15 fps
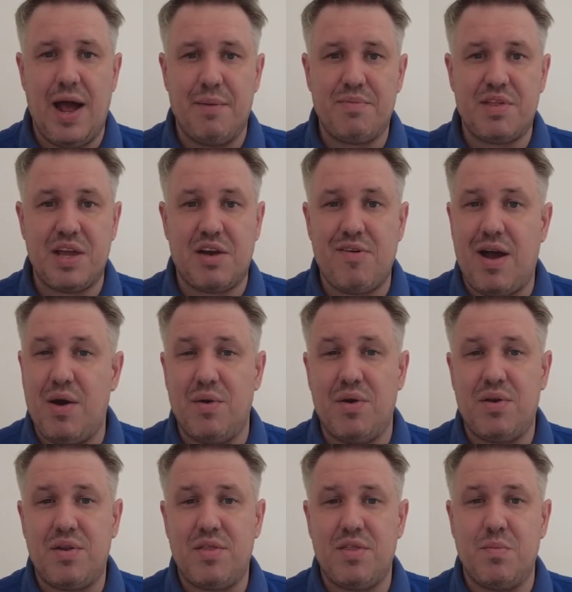Stick
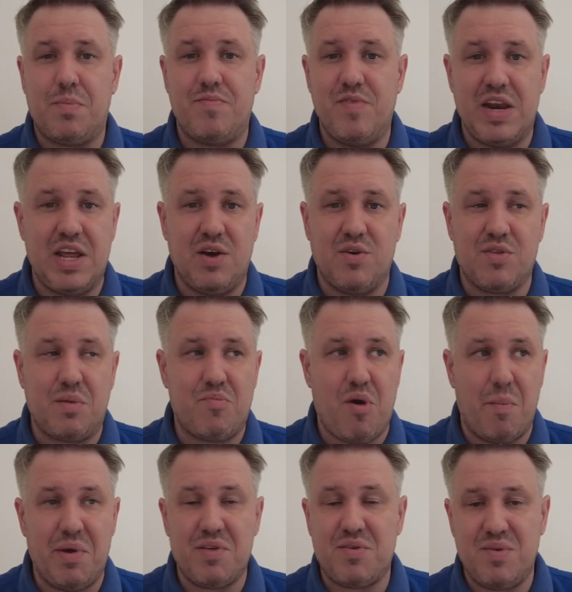around, the videos I
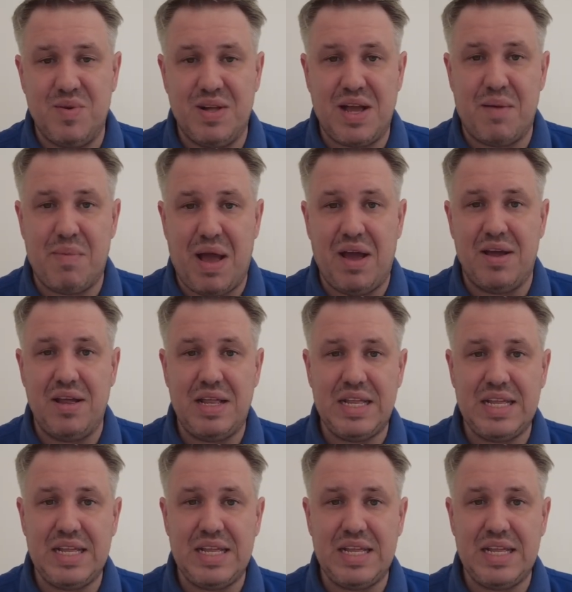promise will get better.